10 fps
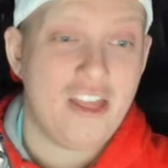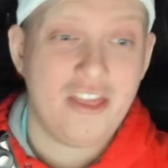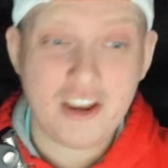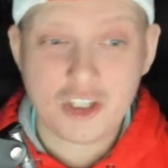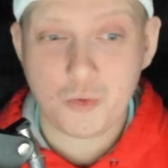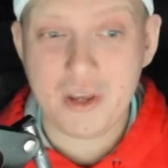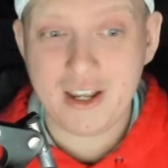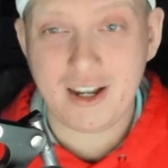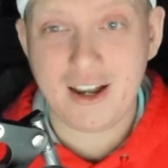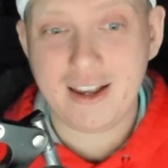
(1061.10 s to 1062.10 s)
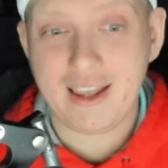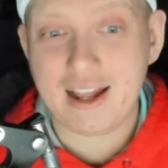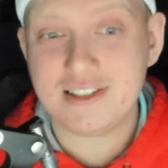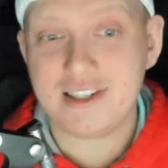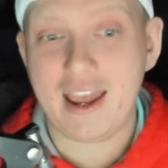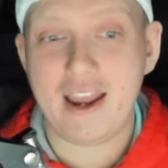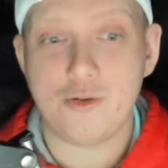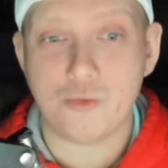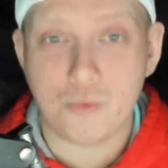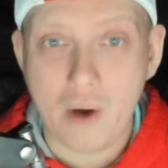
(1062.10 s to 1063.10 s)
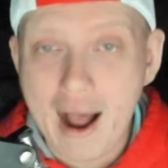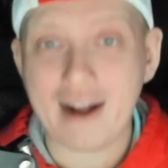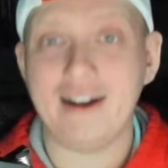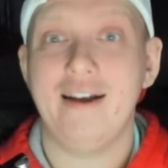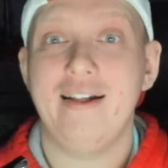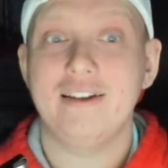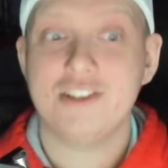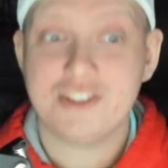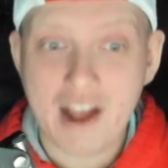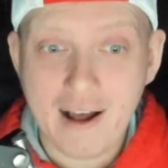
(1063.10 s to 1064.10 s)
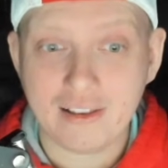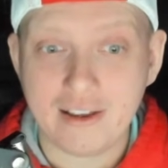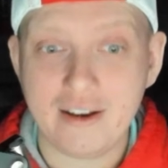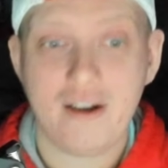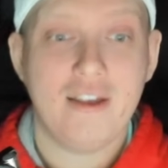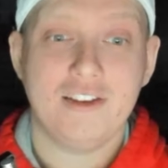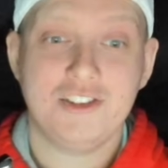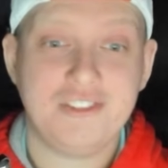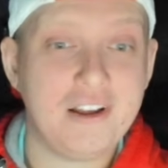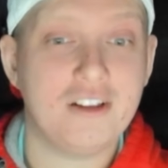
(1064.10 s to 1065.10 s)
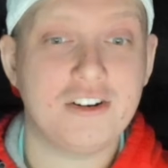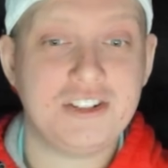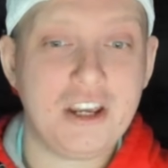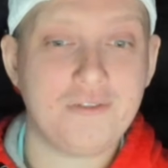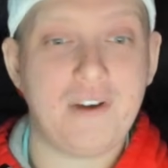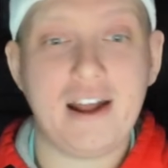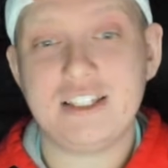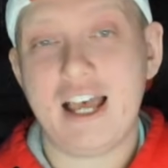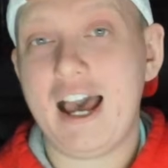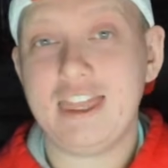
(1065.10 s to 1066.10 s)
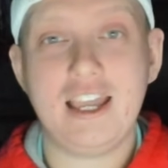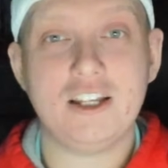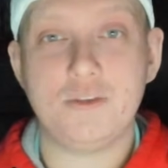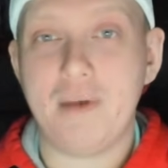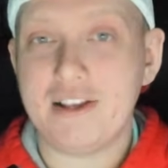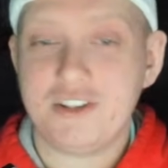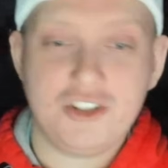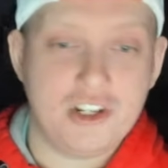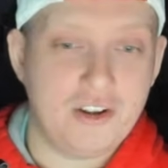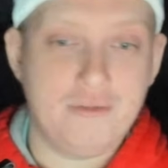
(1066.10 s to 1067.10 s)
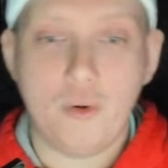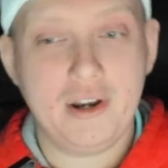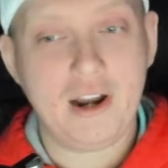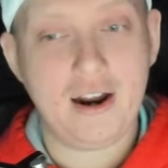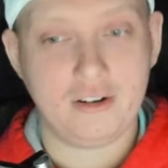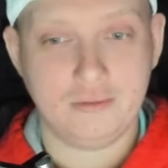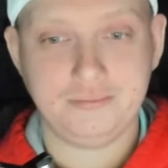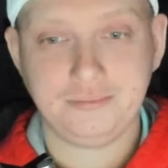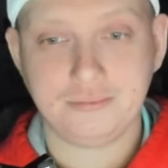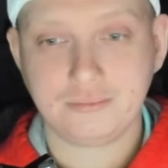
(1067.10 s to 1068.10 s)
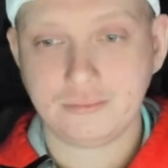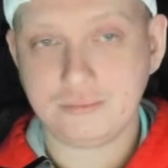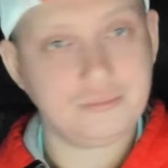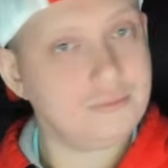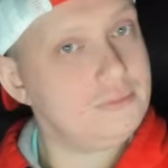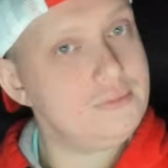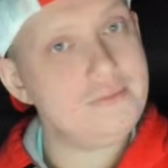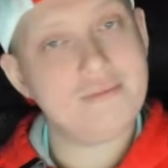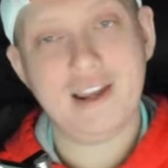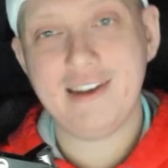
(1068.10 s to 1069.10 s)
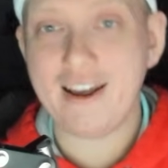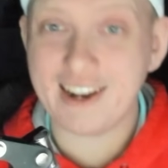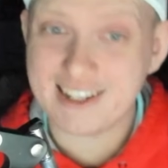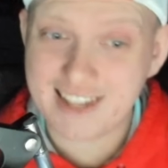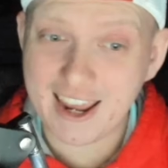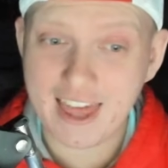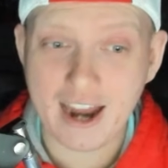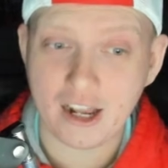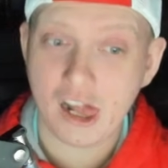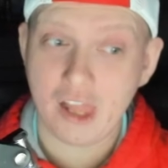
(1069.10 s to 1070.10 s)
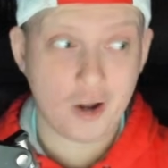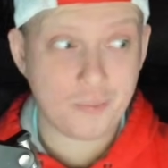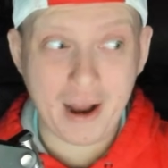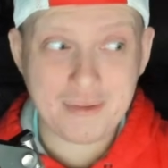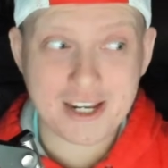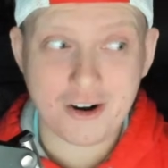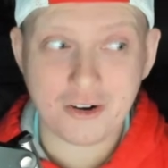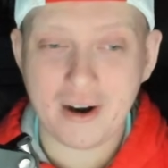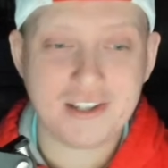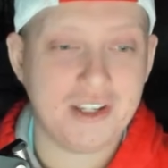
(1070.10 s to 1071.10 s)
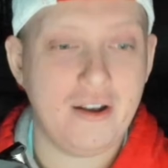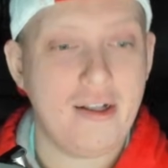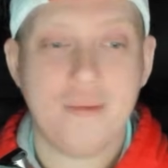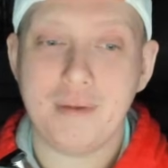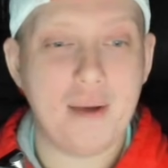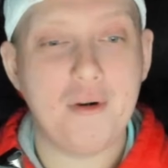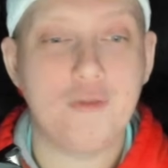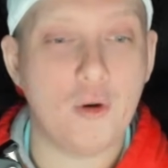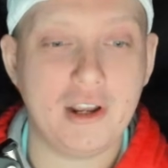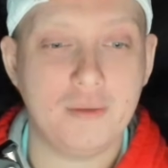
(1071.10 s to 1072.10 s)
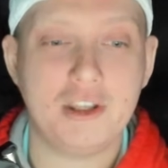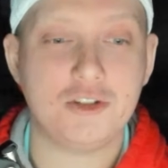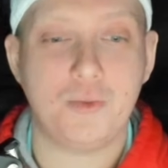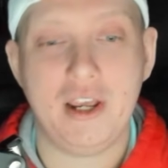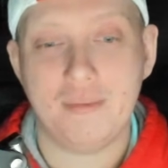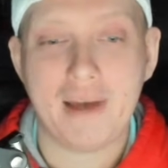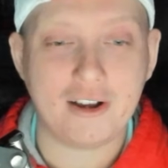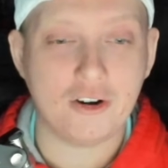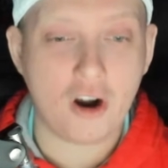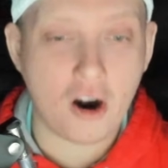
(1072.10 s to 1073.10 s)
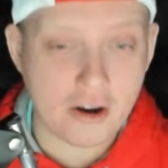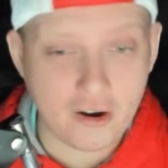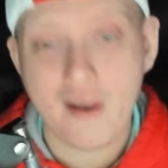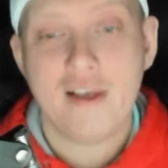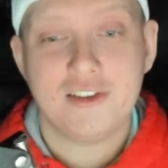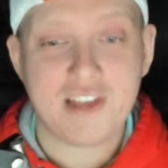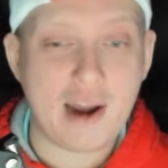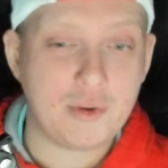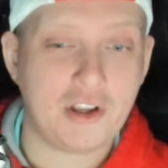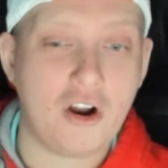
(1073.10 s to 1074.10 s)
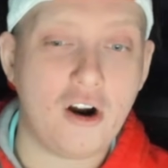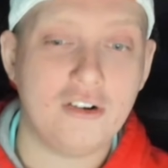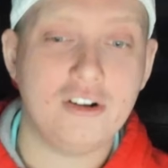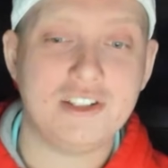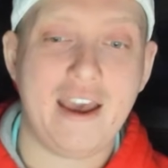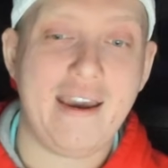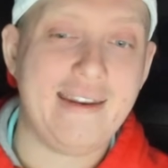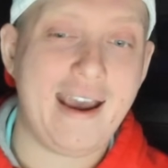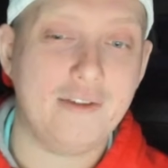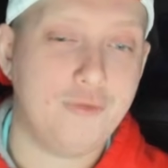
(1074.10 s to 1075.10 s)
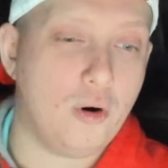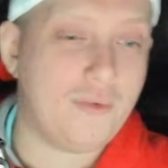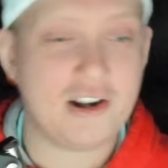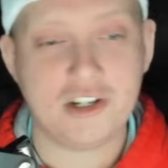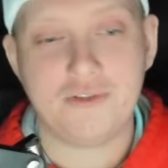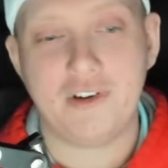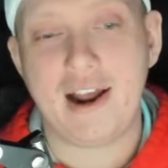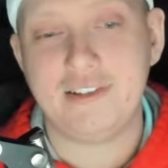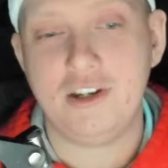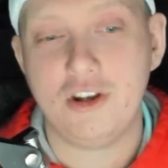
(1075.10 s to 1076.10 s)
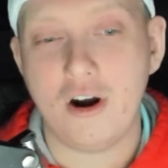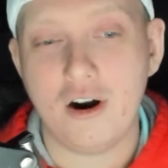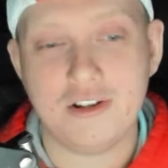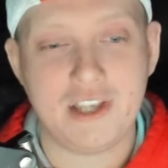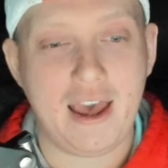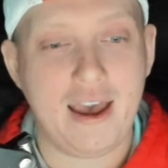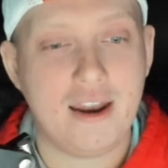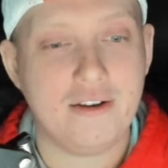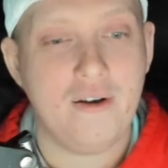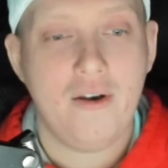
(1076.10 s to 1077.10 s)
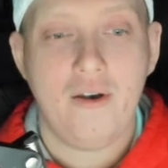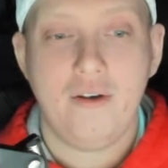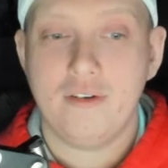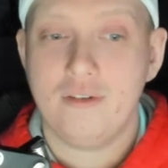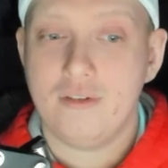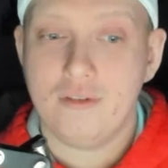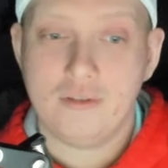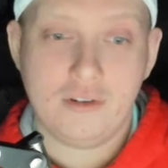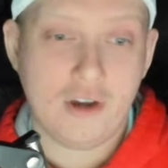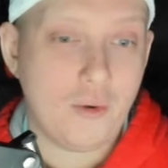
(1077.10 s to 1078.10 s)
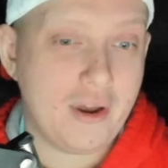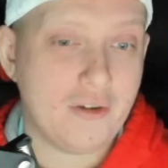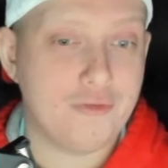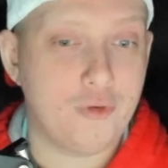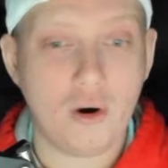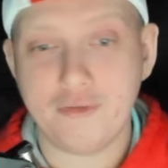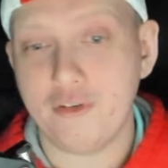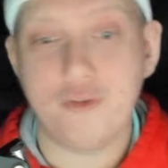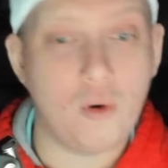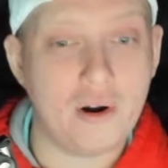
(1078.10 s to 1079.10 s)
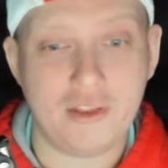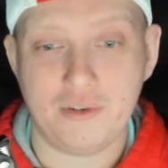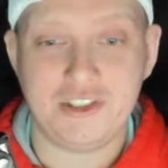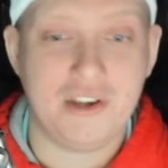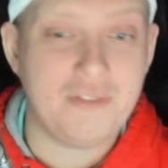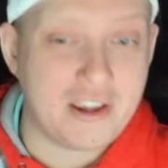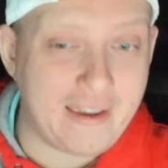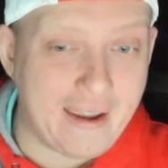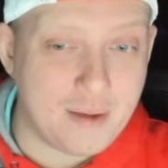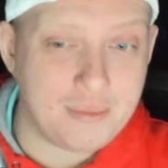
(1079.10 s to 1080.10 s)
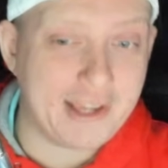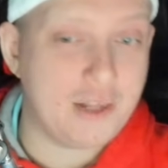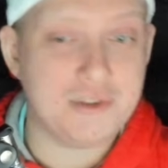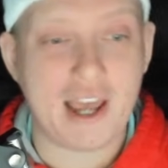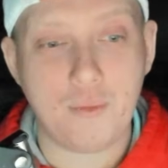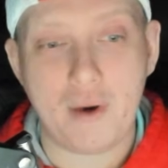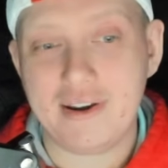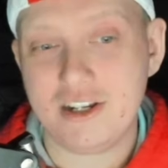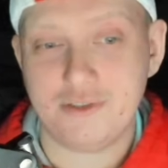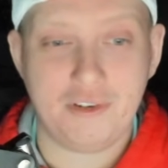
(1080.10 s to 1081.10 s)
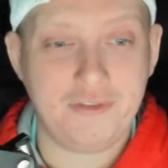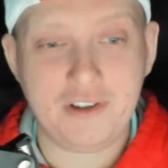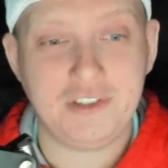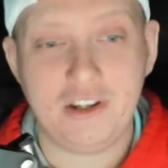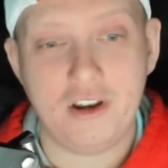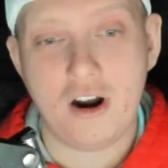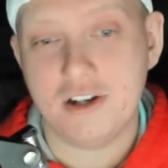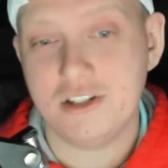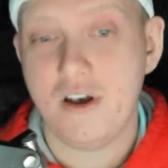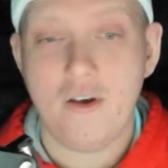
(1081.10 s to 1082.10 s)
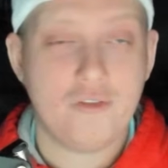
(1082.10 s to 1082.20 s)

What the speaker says: This week, against a rock-solid Steelers defense, I think it's best to just avoid Conner. Now that I say that, he'll probably go crazy, but I'm avoiding him this week. Michael Carter signed with the Cardinals and had 4 rushes for 19 yards and going 4-for-4 in the receiving game like he was at Wendy's for 15 yards.